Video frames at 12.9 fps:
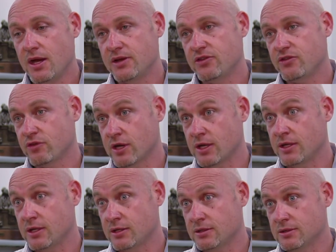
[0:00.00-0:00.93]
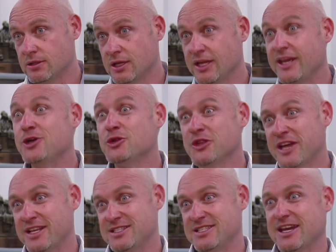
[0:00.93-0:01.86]
Australian legal
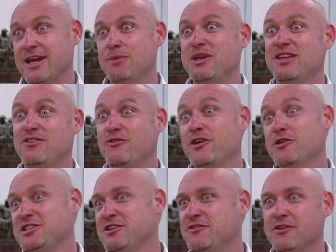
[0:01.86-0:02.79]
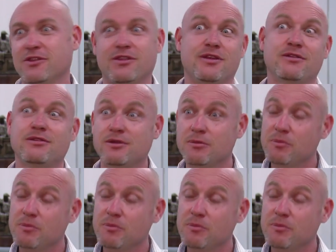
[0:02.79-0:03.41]
landscape is very different than,